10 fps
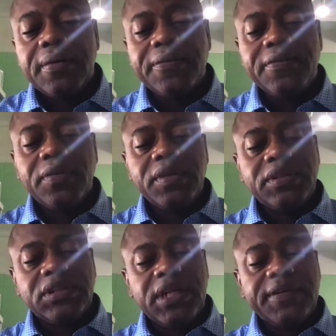for
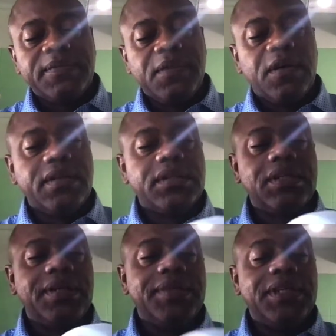scuff marks.
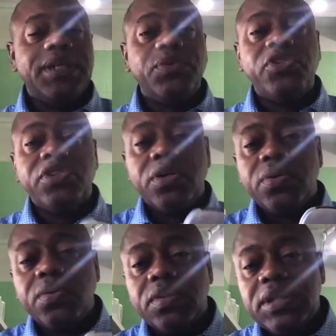I mean, it
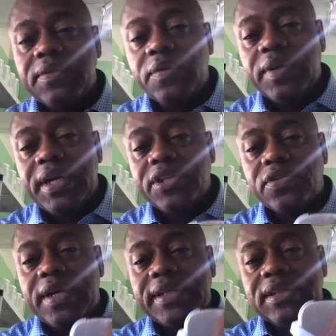showed even when I
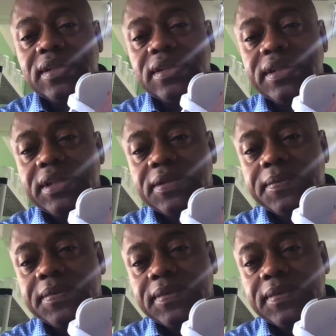tried to clean them.